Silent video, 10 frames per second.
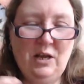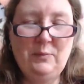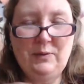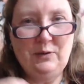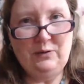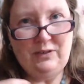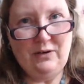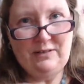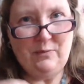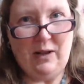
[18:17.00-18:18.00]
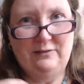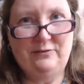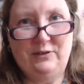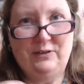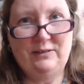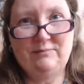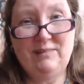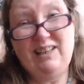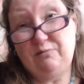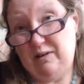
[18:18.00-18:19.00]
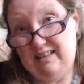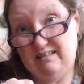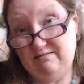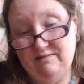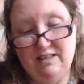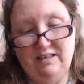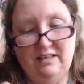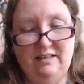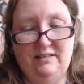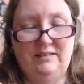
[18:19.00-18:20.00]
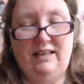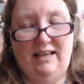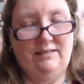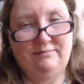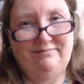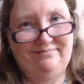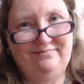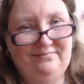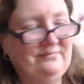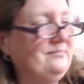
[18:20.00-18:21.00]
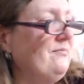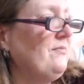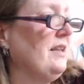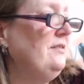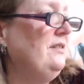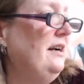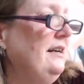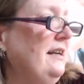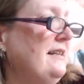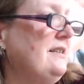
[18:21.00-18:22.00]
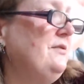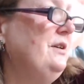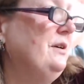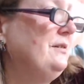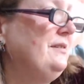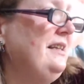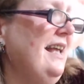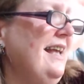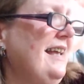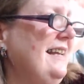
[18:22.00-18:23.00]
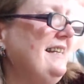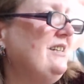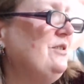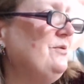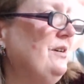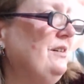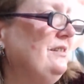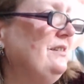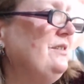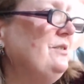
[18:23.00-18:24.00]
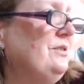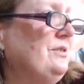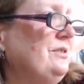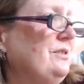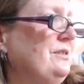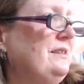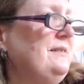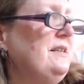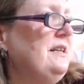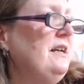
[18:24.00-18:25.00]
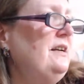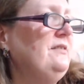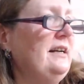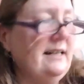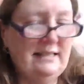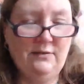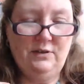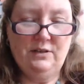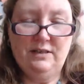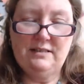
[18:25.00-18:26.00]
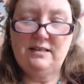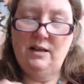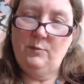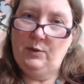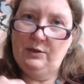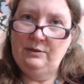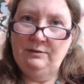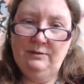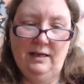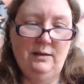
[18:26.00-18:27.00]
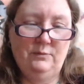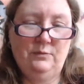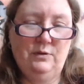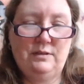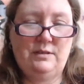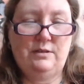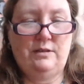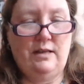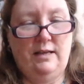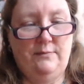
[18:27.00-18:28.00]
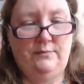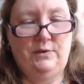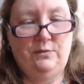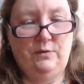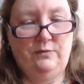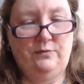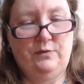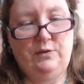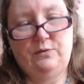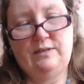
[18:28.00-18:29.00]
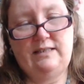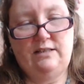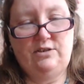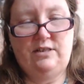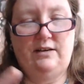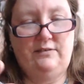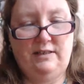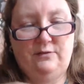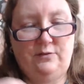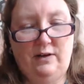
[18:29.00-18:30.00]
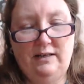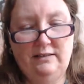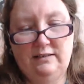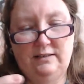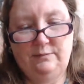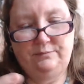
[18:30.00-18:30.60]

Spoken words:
Hope it all goes well for you. It will. Yeah. Right, let's have a look. Yay, good one, good. Right, let's have a look at Sir Blue and what you want for your Sagittarian friend.